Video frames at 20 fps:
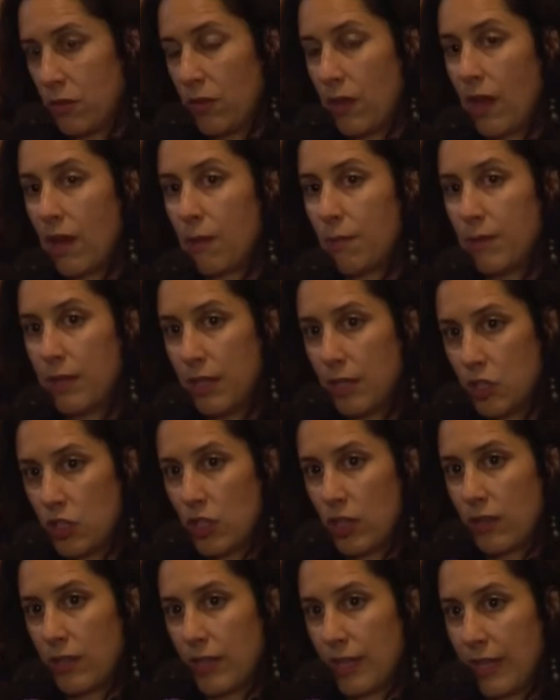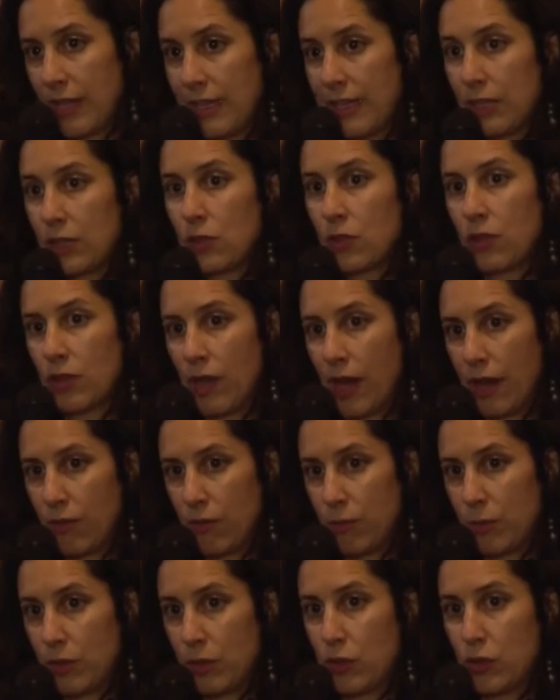there are militia that are linked to the
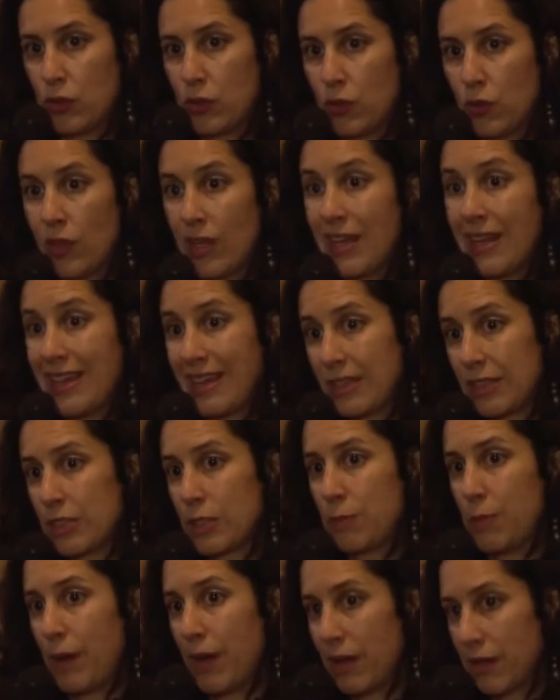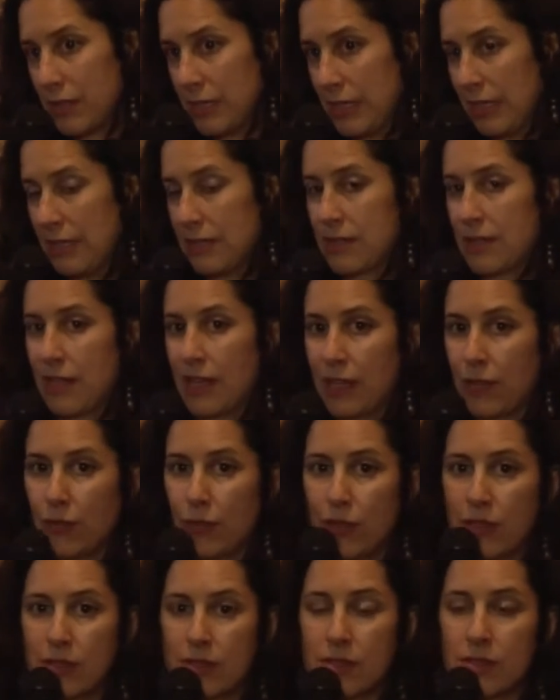government, to the elected parties, like
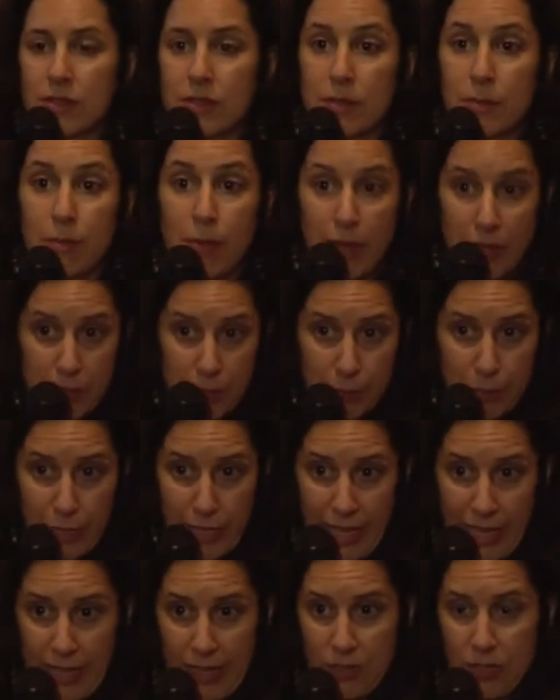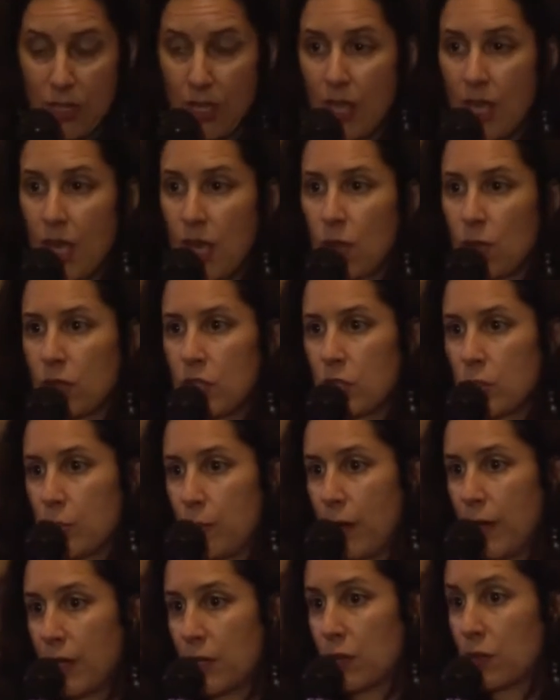for instance the Badr Brigade, which is
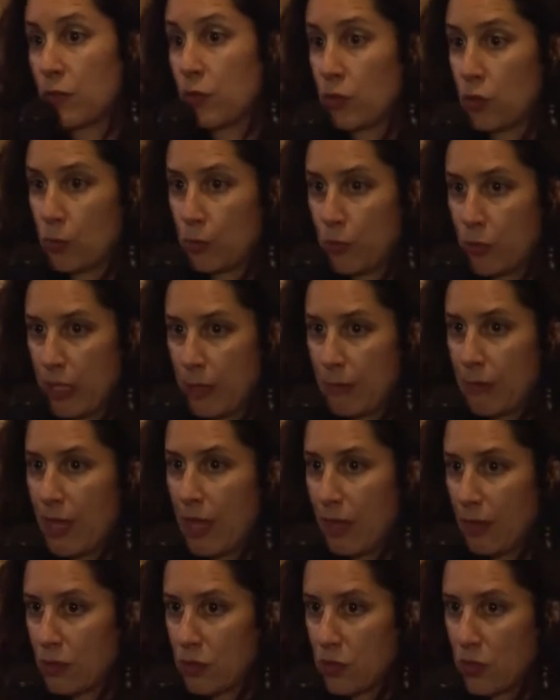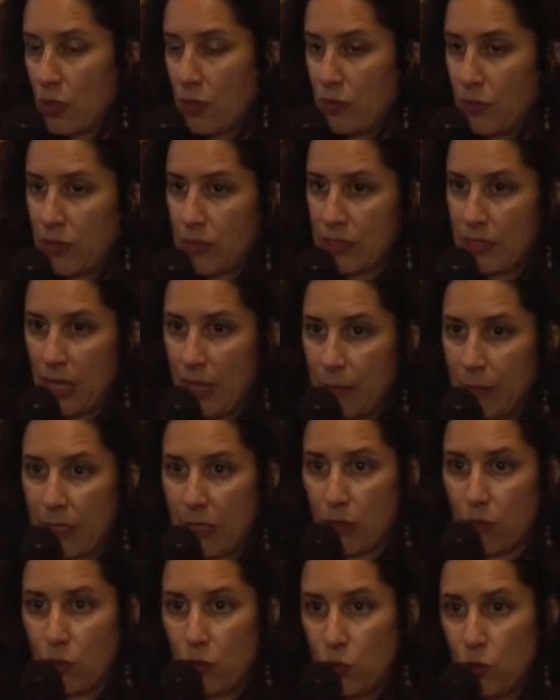part of the Supreme Council of the
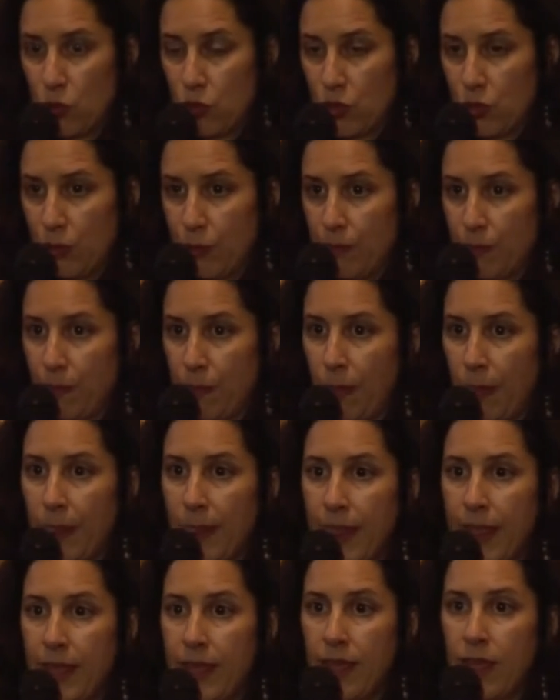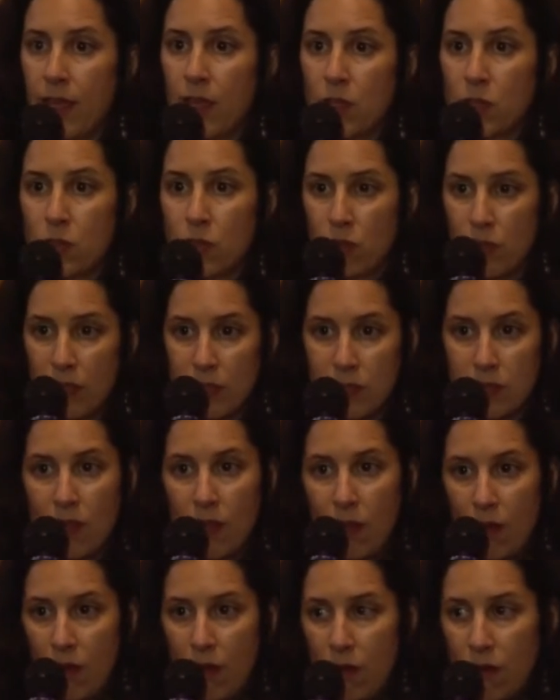Islamic Revolution. So these
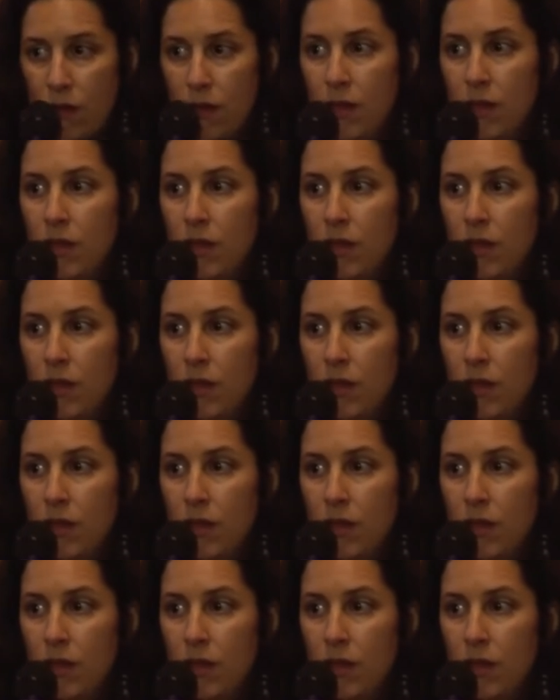are